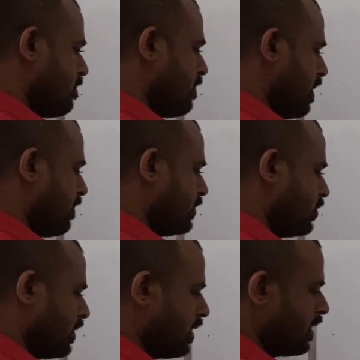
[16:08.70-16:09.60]
payment
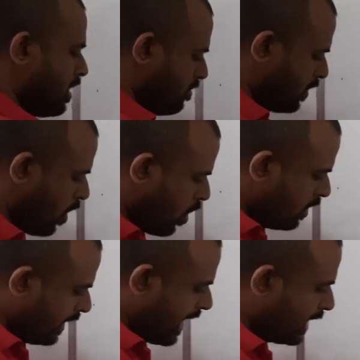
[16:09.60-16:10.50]
journal. But
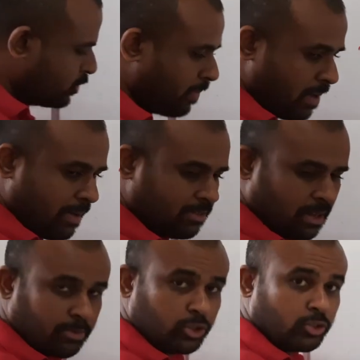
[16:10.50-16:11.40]
all the cash payments
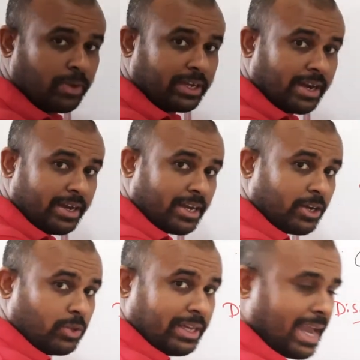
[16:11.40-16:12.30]
supposed to be
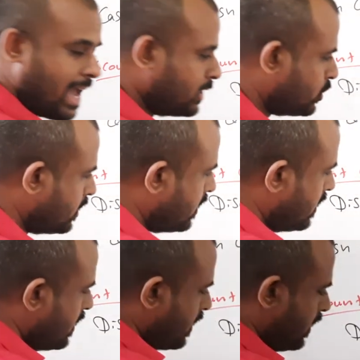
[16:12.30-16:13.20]
credited to the cash
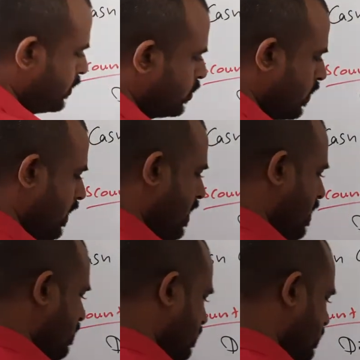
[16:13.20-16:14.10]
control account.